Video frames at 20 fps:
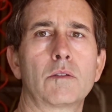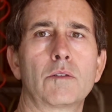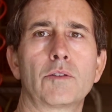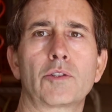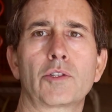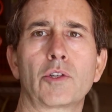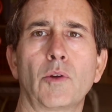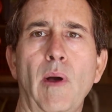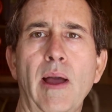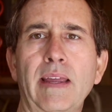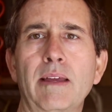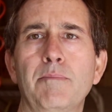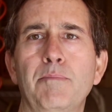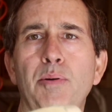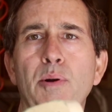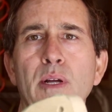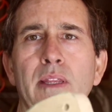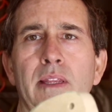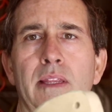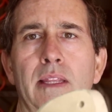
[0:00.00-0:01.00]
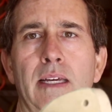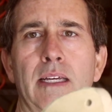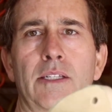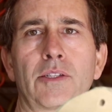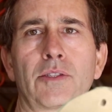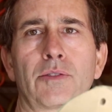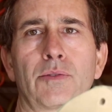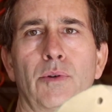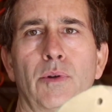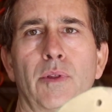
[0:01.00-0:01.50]
So I can put this
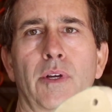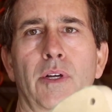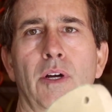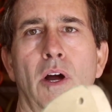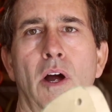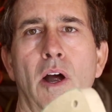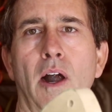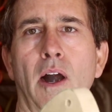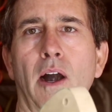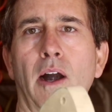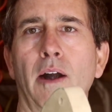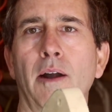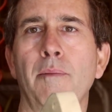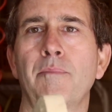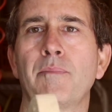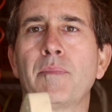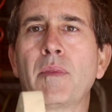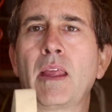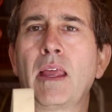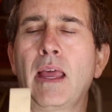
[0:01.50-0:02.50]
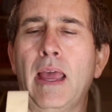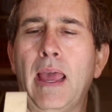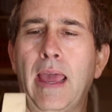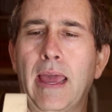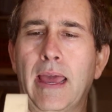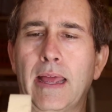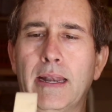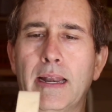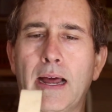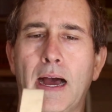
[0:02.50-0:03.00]
through the car,
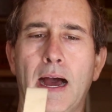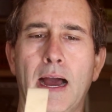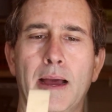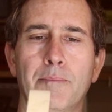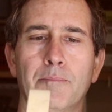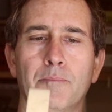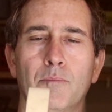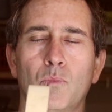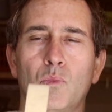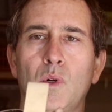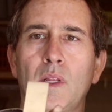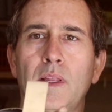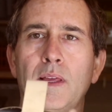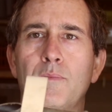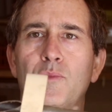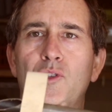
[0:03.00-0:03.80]
and I'm really